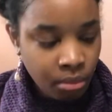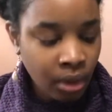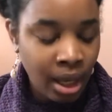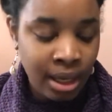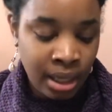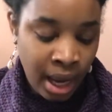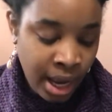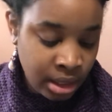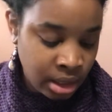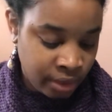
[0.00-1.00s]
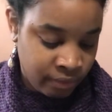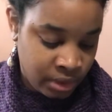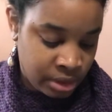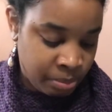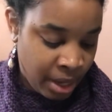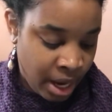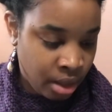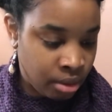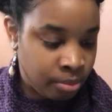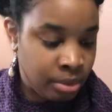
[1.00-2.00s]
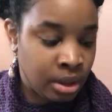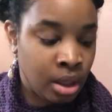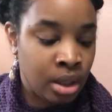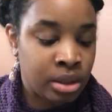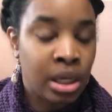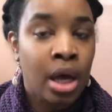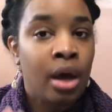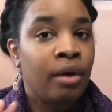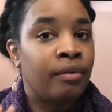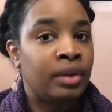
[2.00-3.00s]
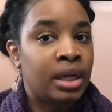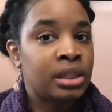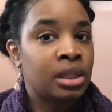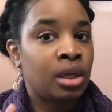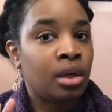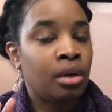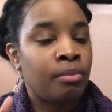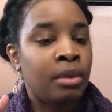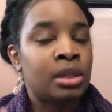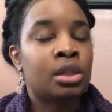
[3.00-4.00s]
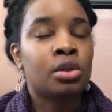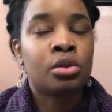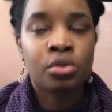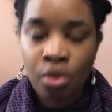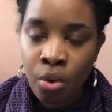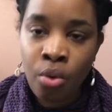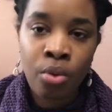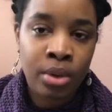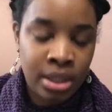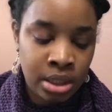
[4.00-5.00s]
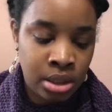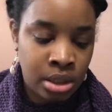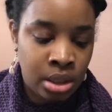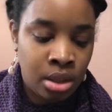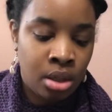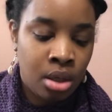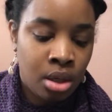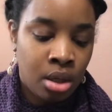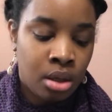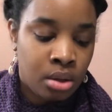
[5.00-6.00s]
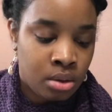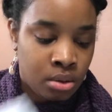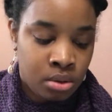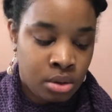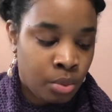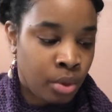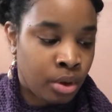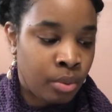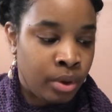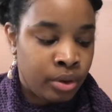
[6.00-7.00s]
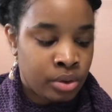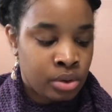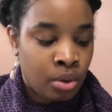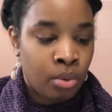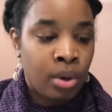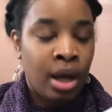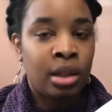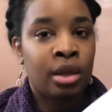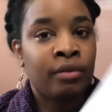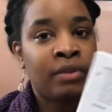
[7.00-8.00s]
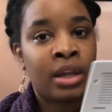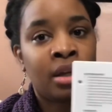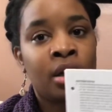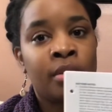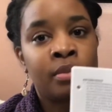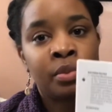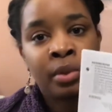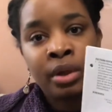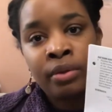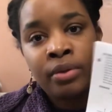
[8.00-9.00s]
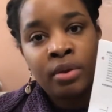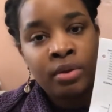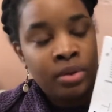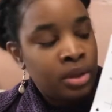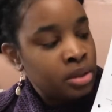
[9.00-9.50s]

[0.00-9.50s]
And I love this pattern because Vanessa makes it so easy to work with. So I love that it comes with this